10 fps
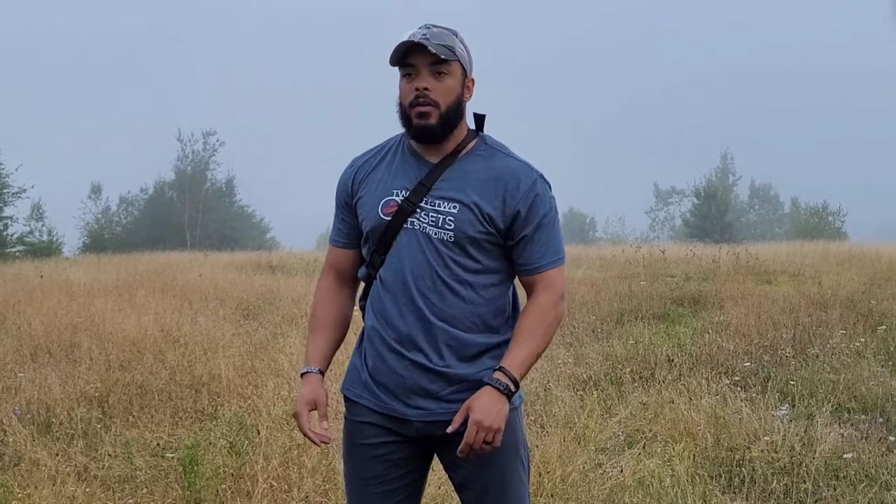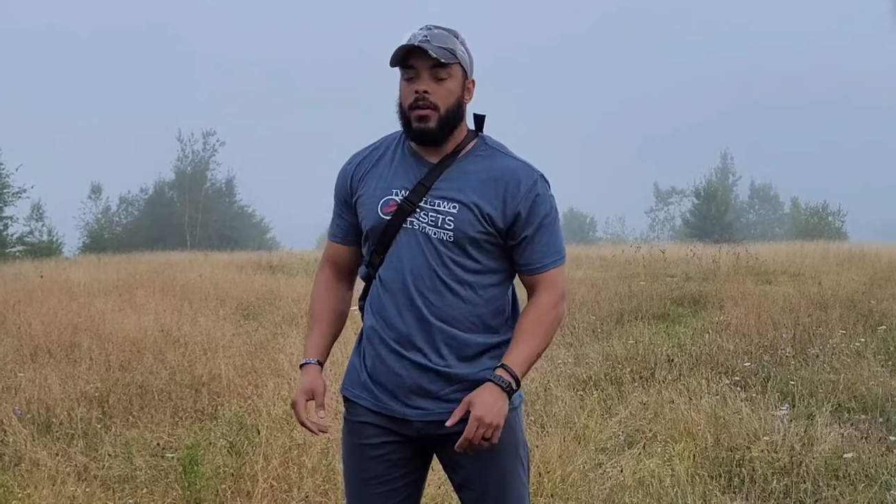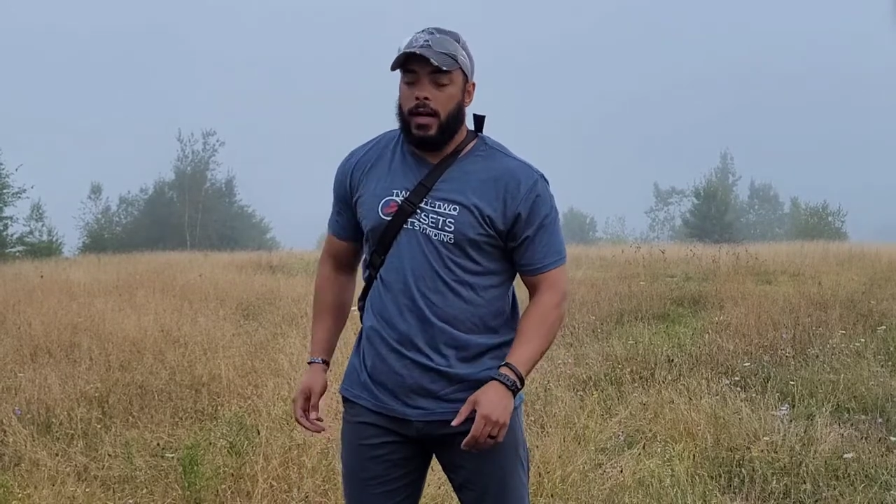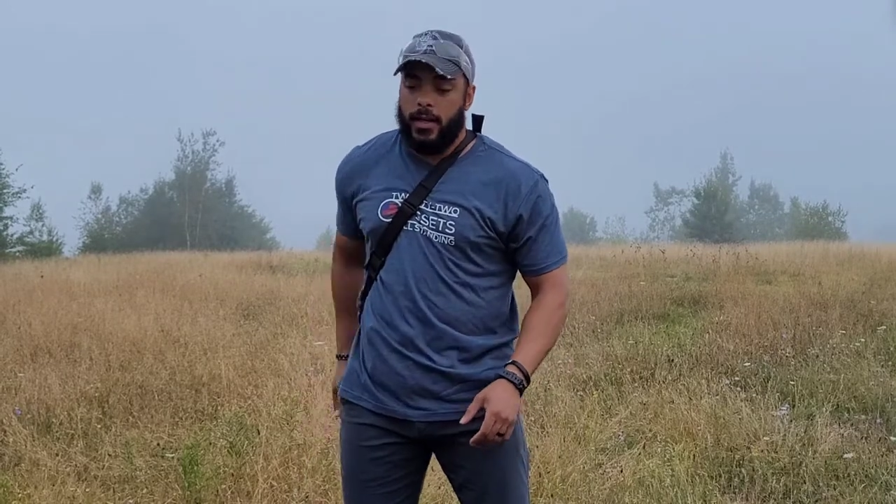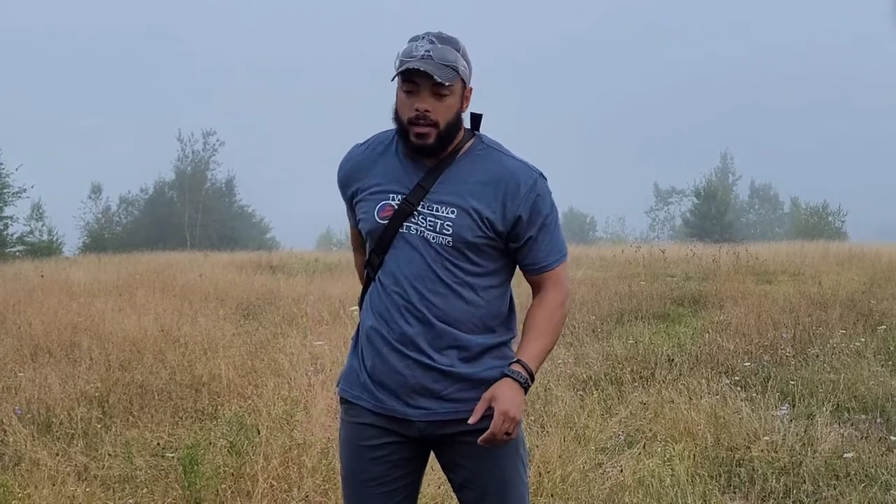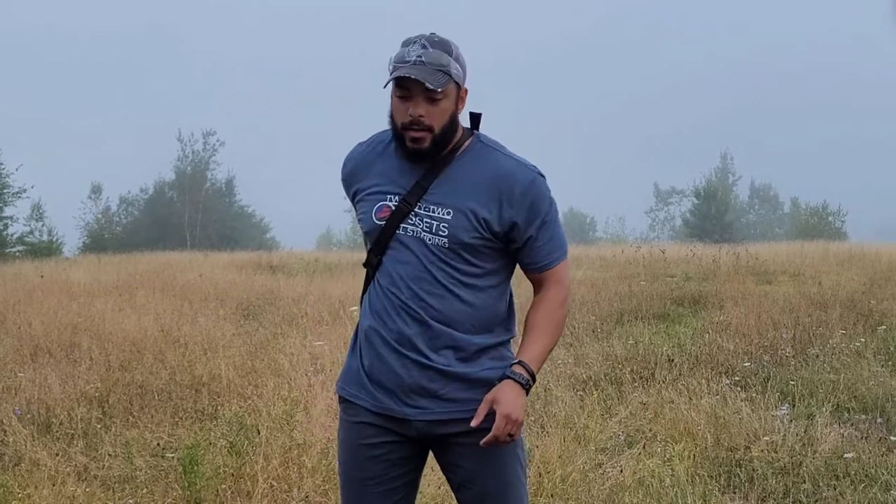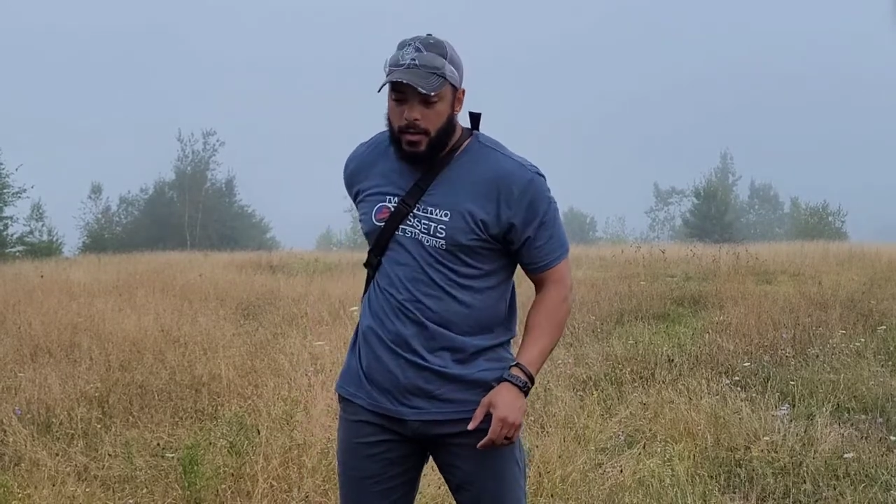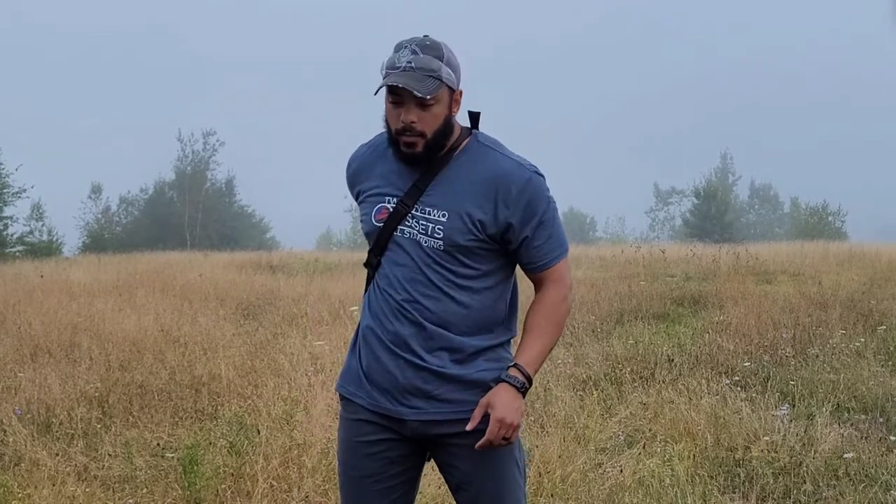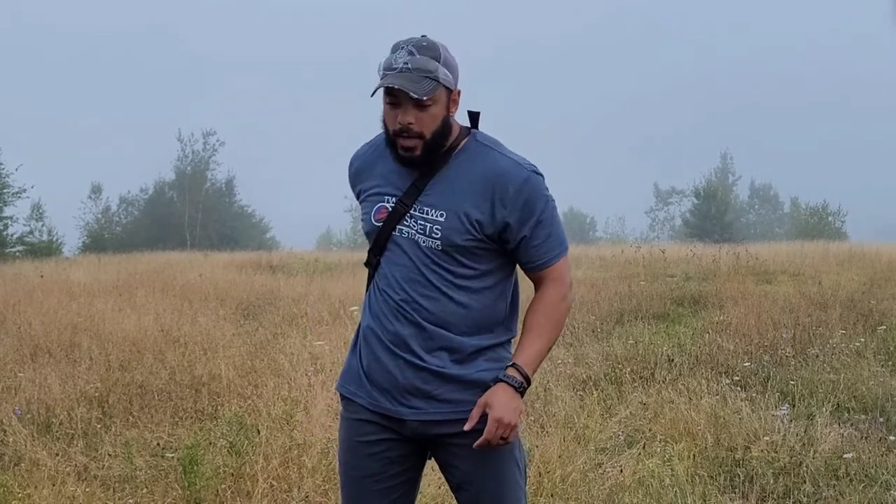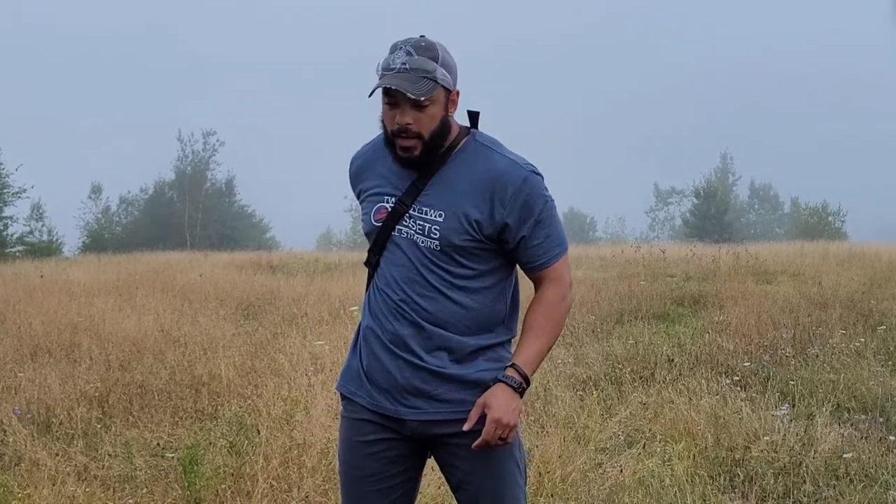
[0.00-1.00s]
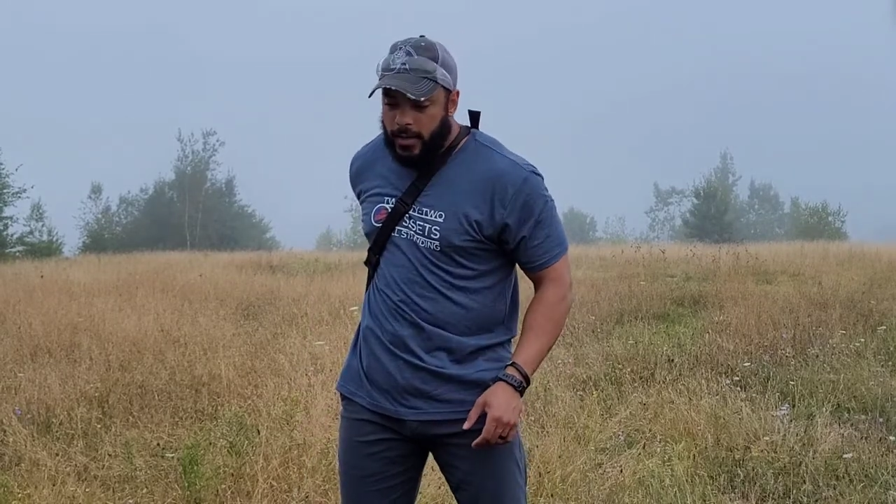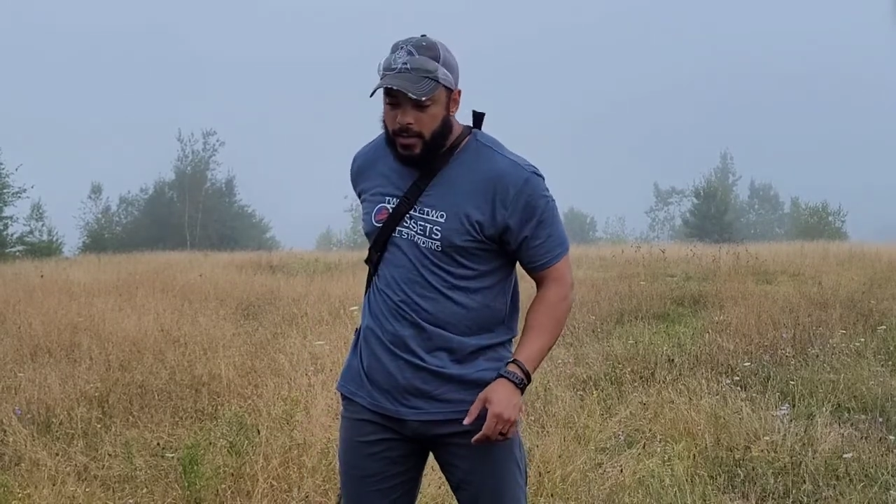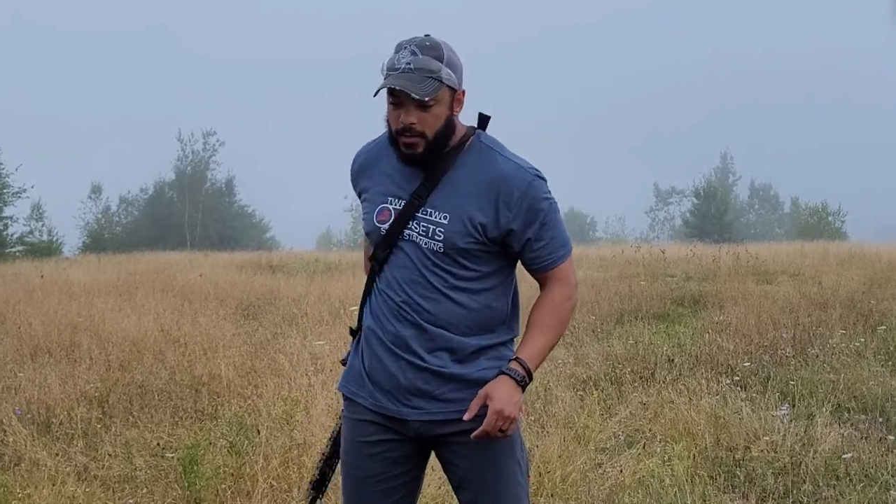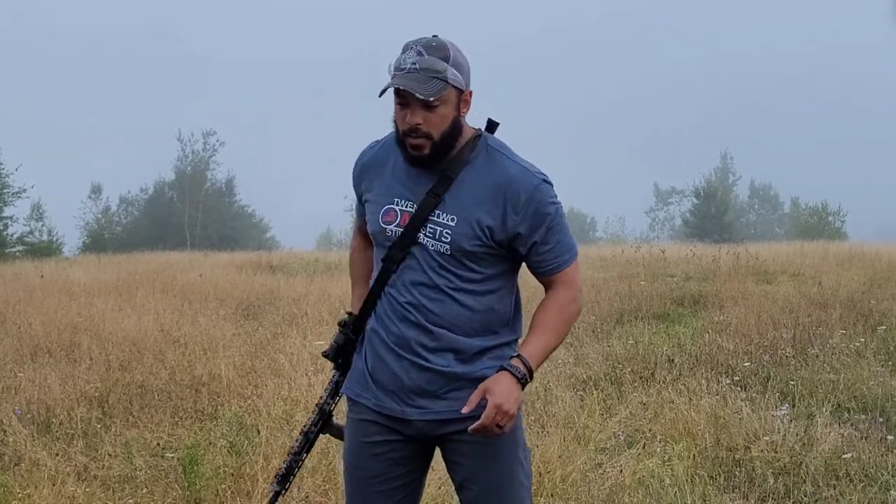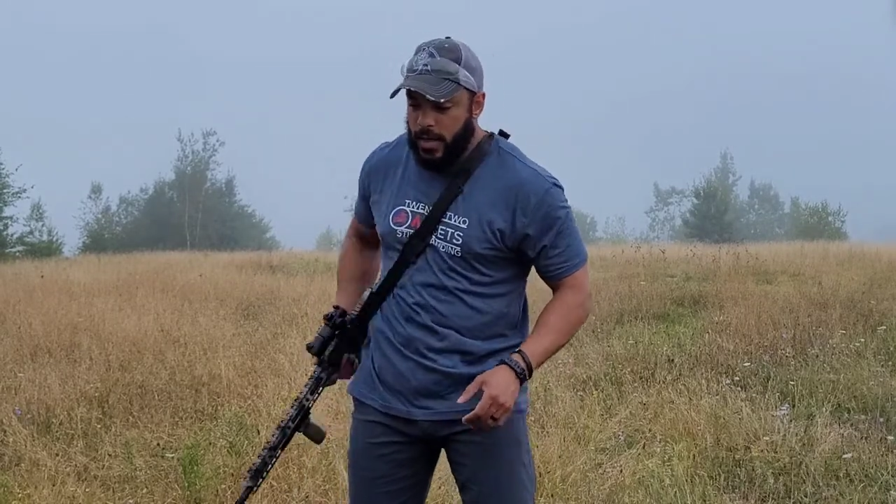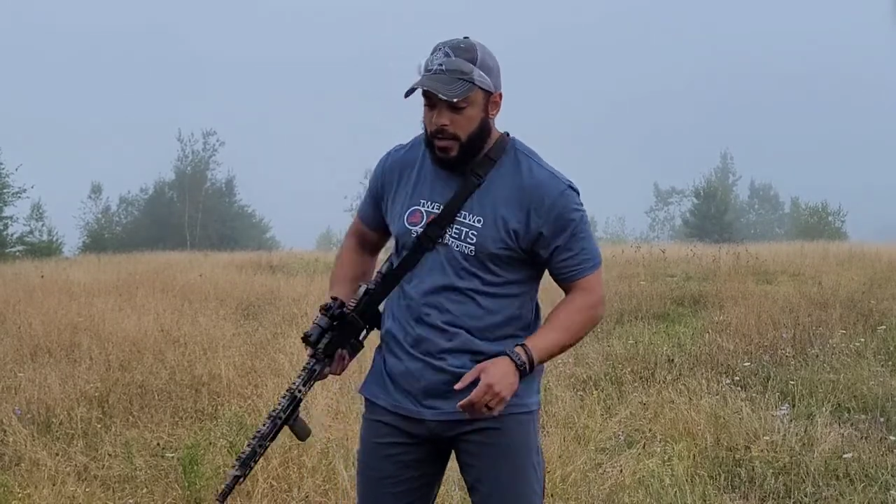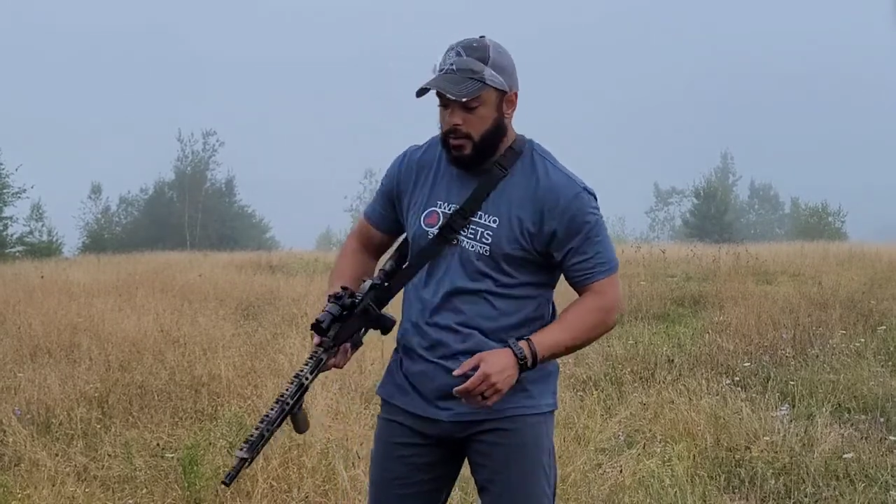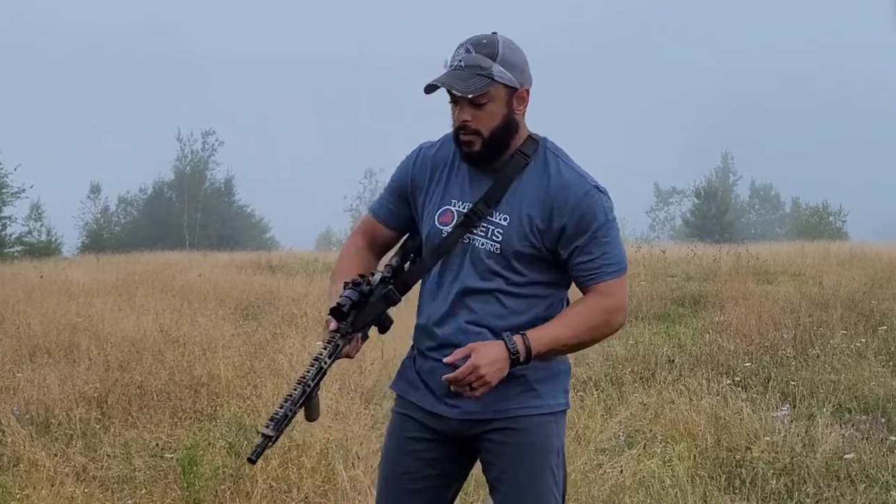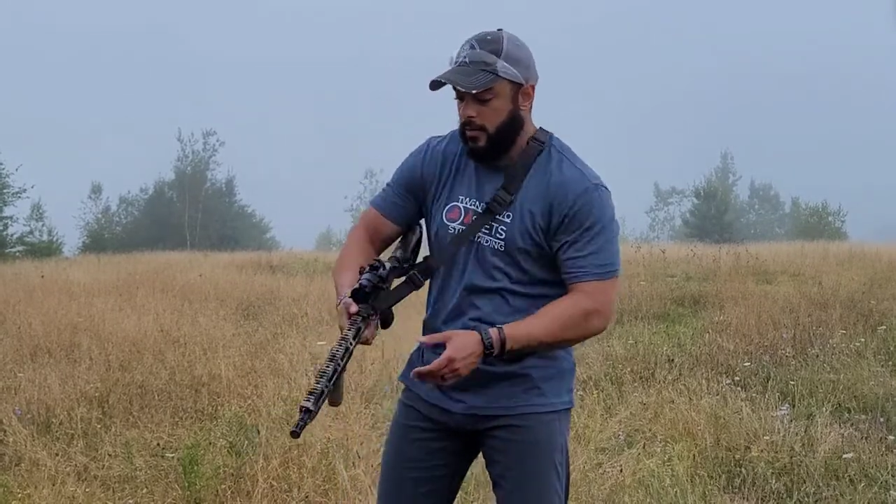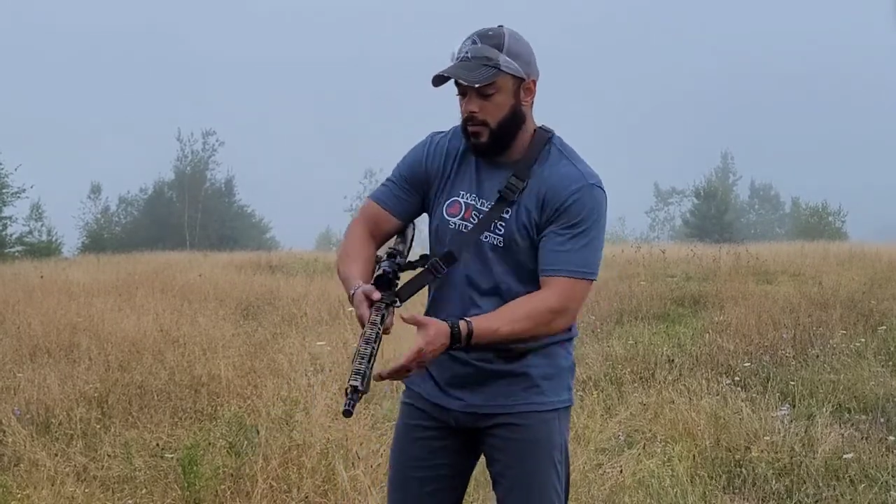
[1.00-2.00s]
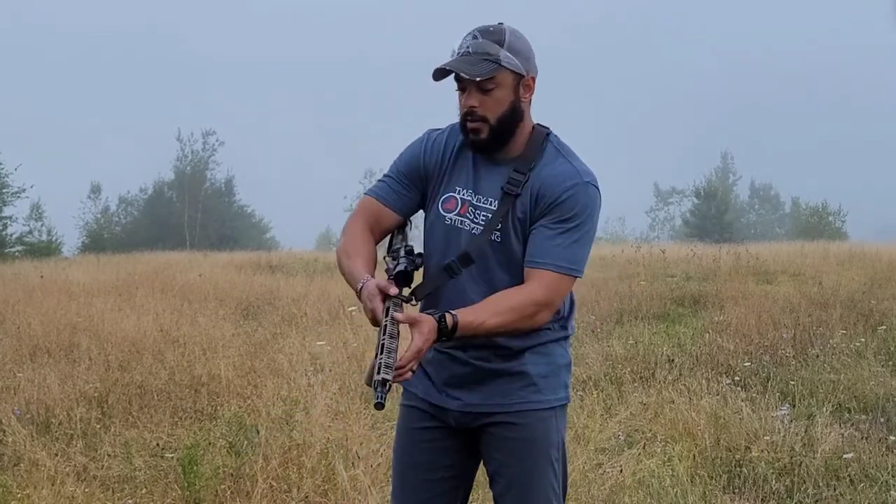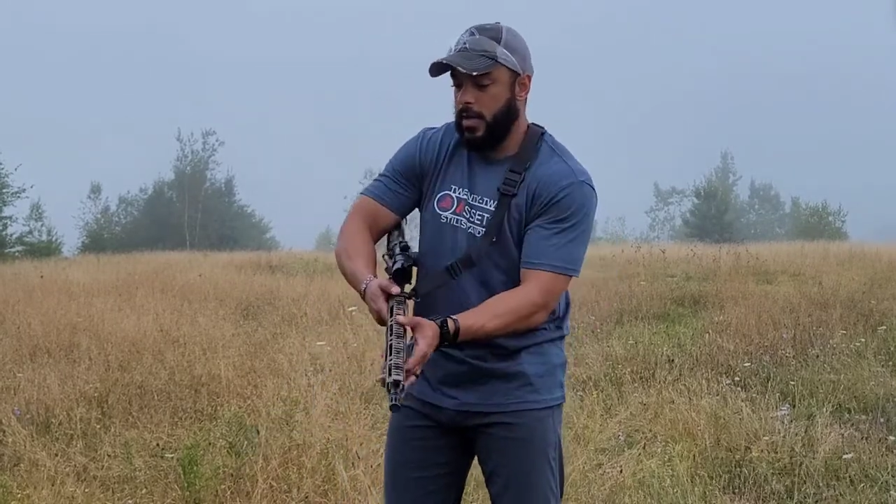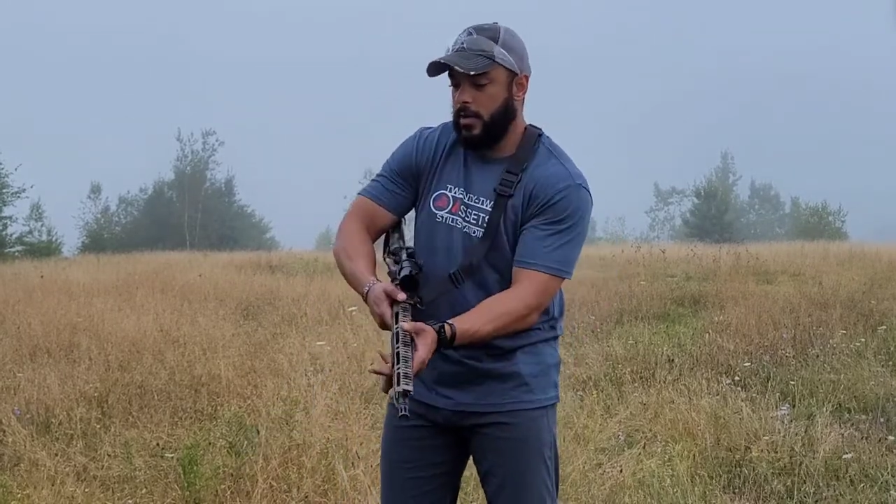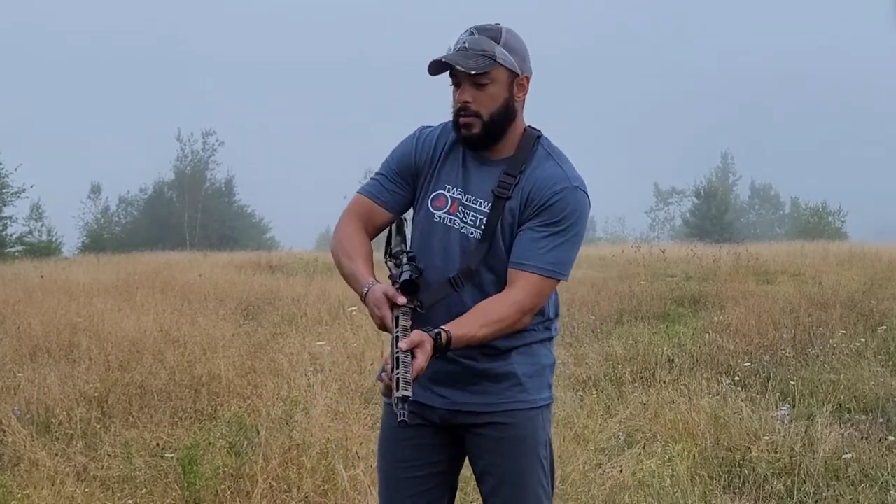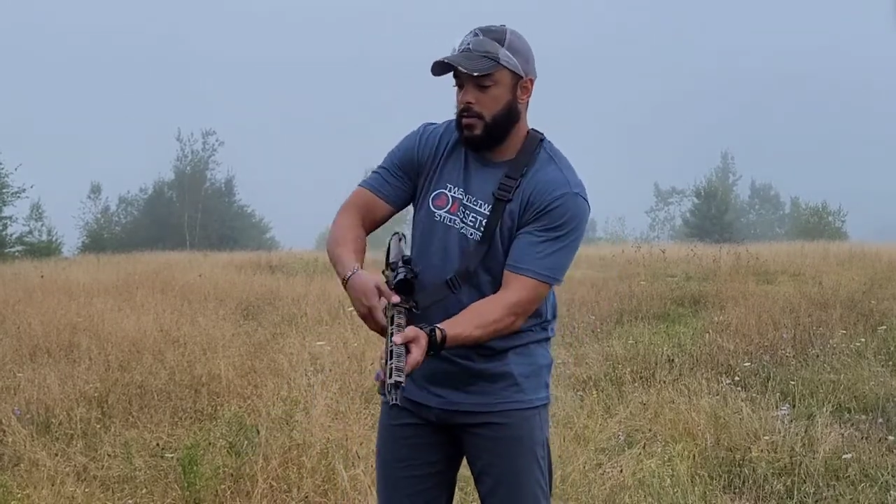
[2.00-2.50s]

I can come back this way, right?